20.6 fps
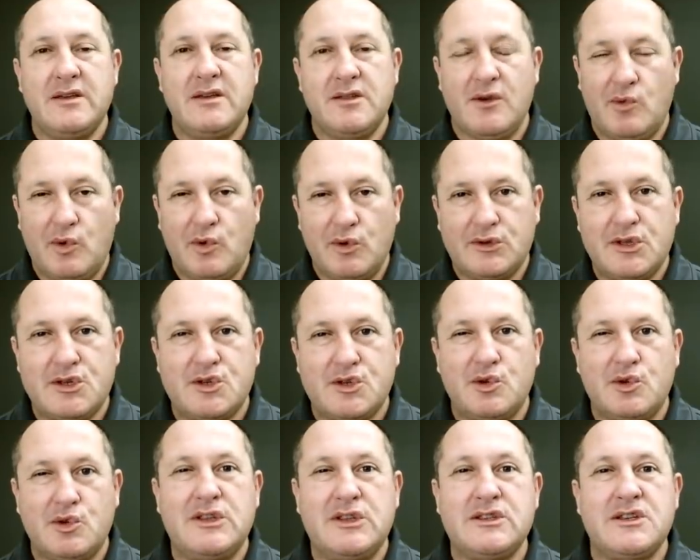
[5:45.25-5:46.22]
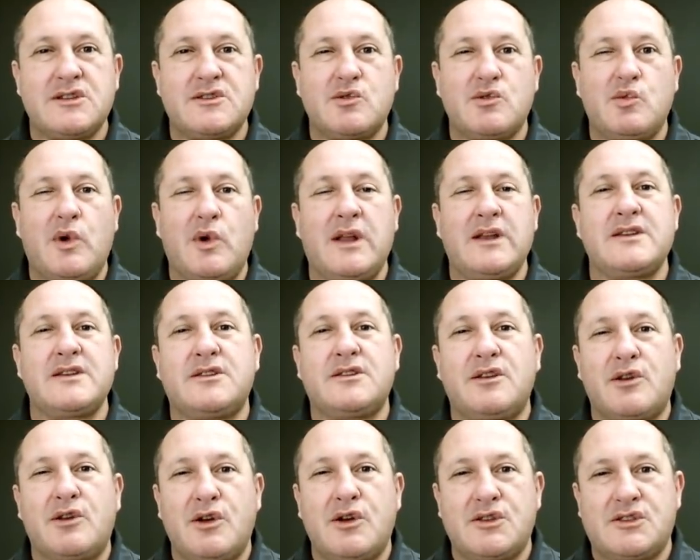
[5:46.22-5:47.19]
the water shortage as well as the
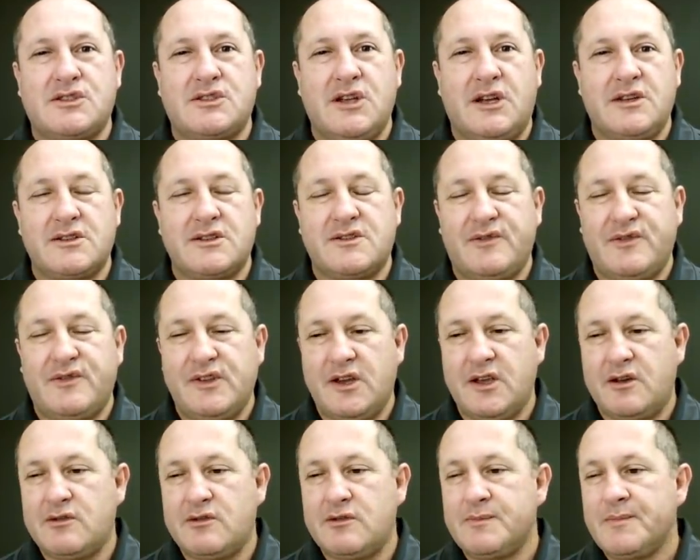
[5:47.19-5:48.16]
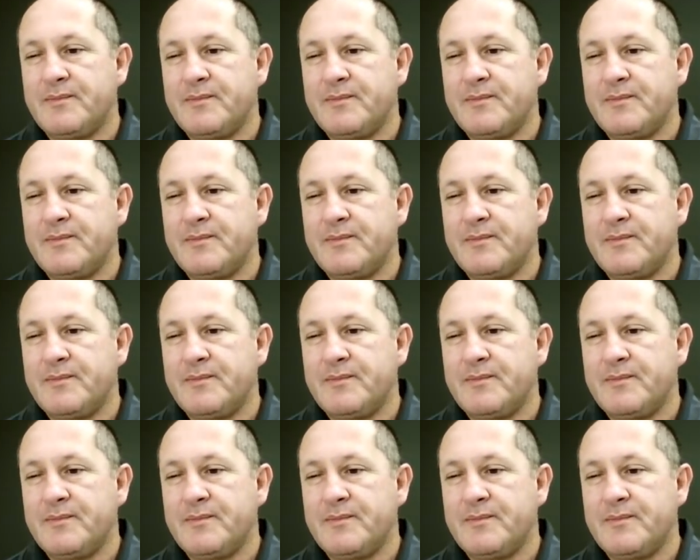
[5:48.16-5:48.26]
Rothschilds video.